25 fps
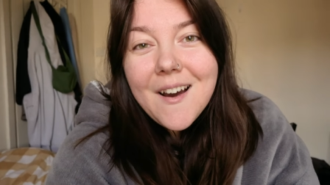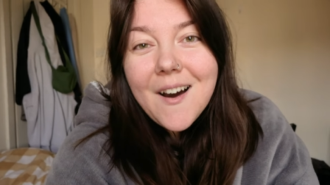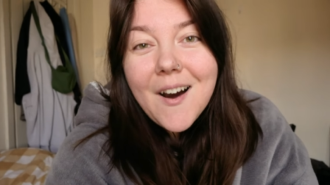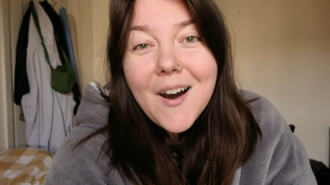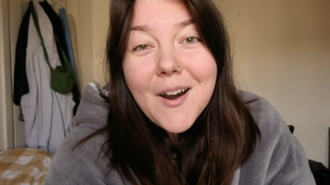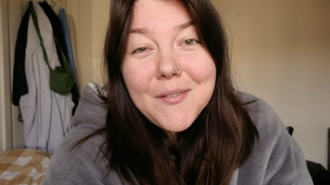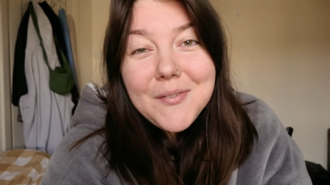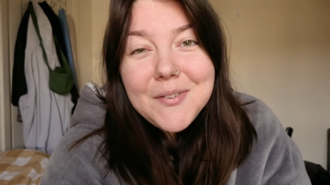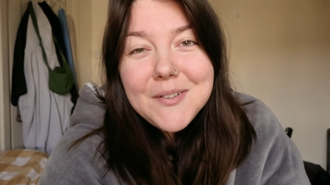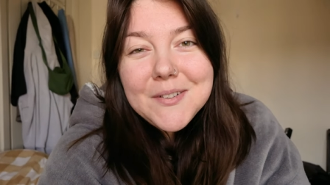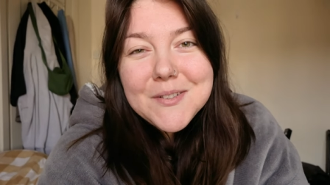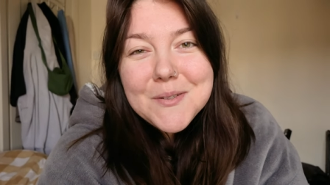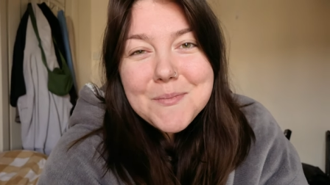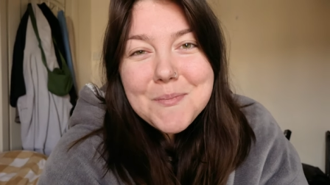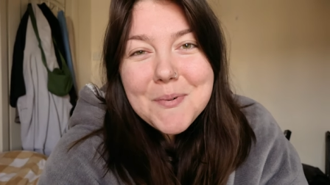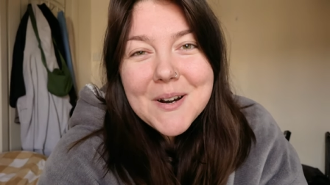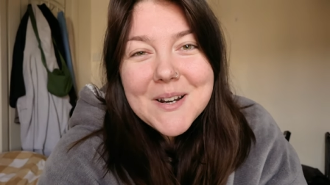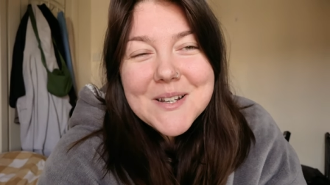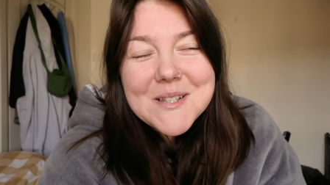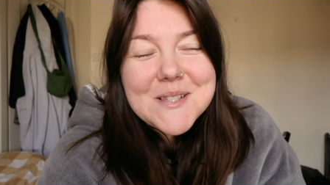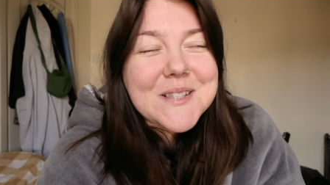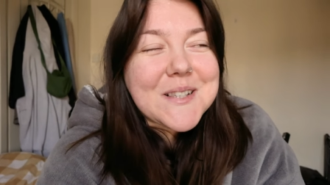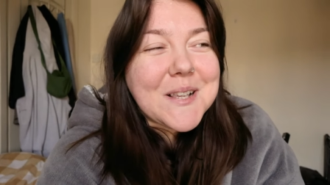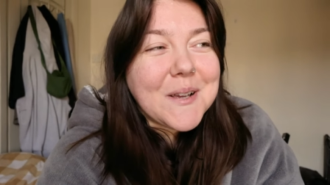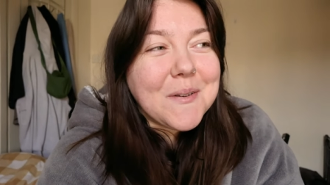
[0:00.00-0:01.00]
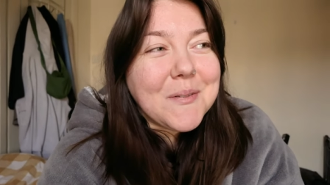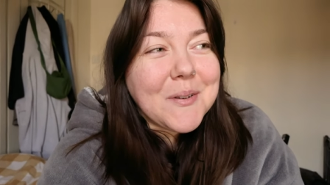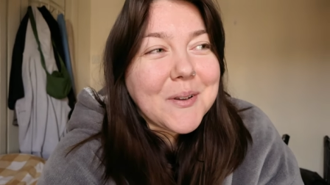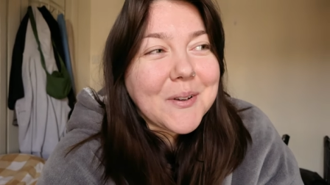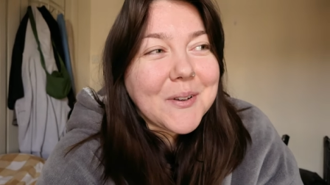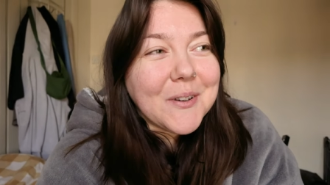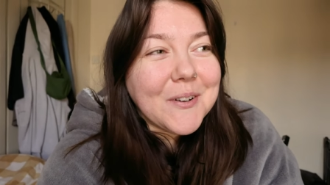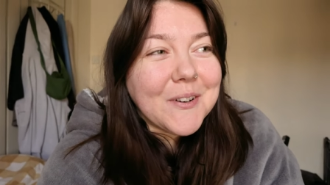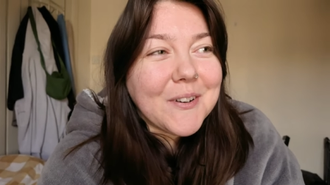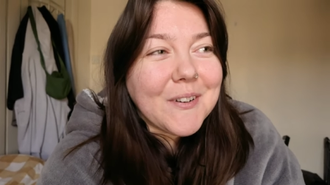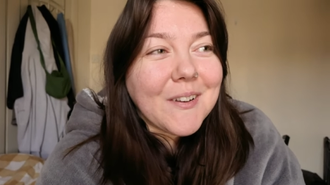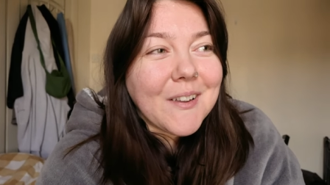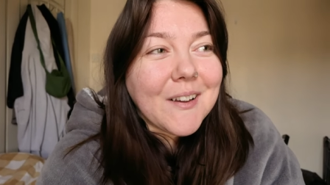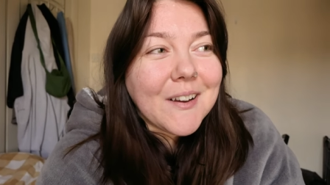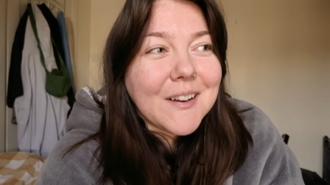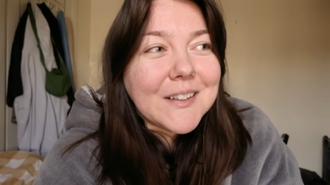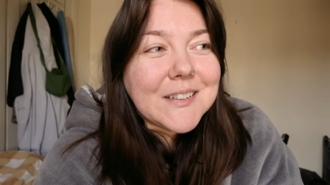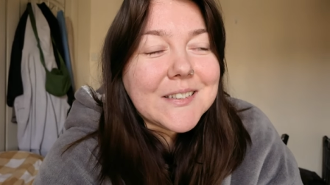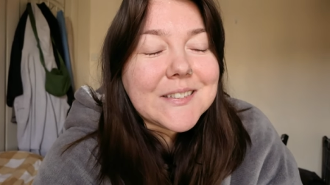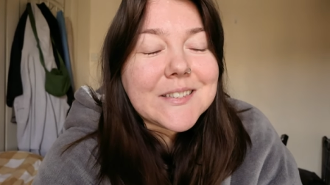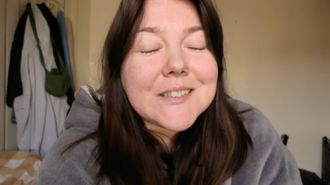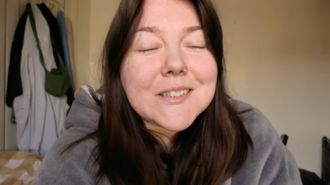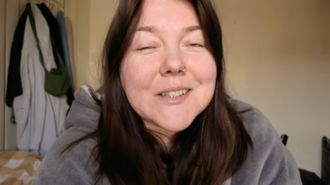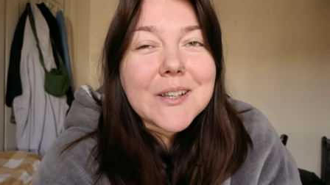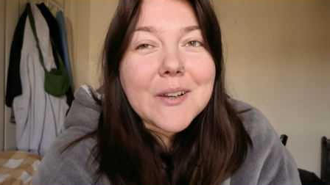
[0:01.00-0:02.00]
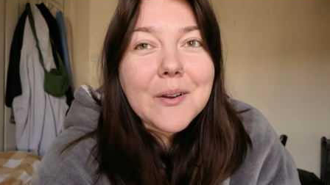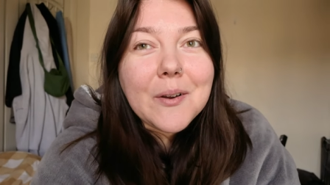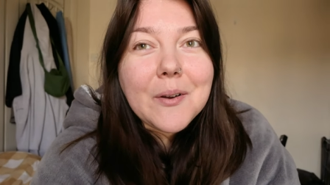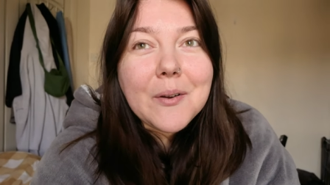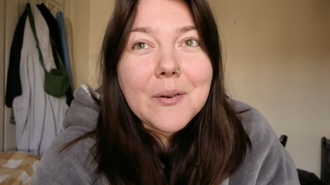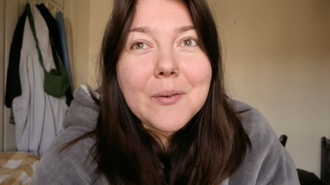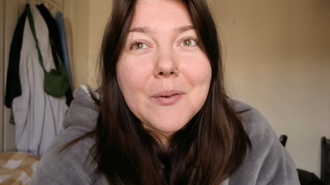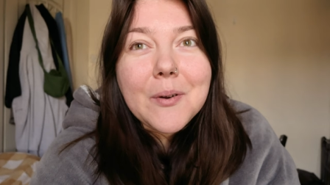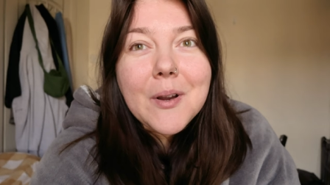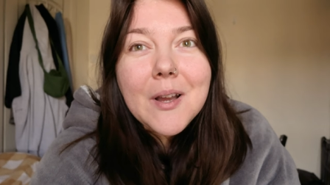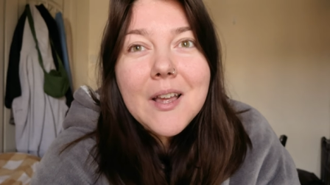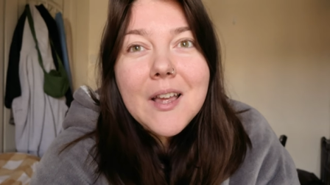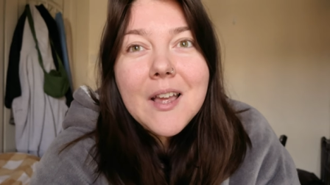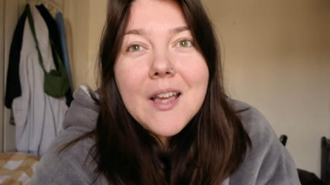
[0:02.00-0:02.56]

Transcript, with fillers: I feel depressed, I'm not gonna lie. So